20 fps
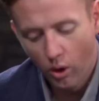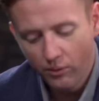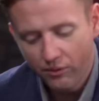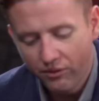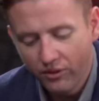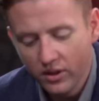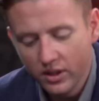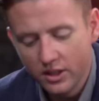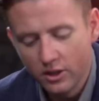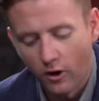
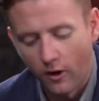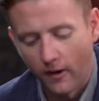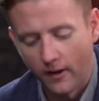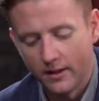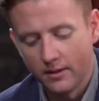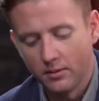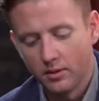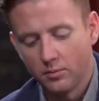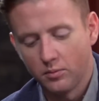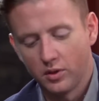Hopefully not.
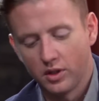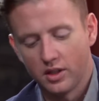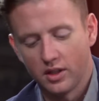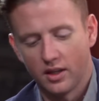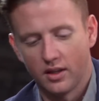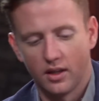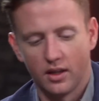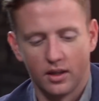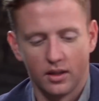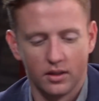And with
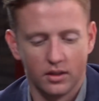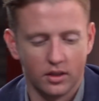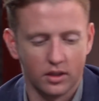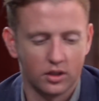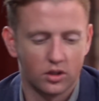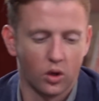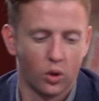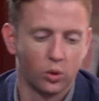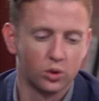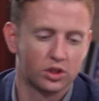
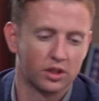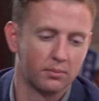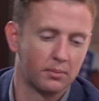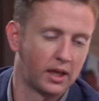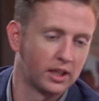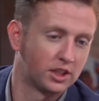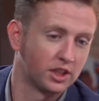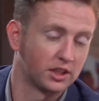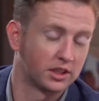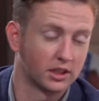the goals that
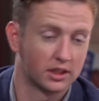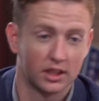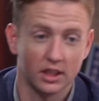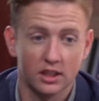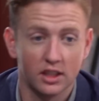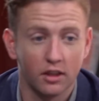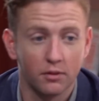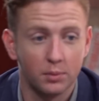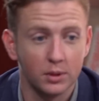Manchester City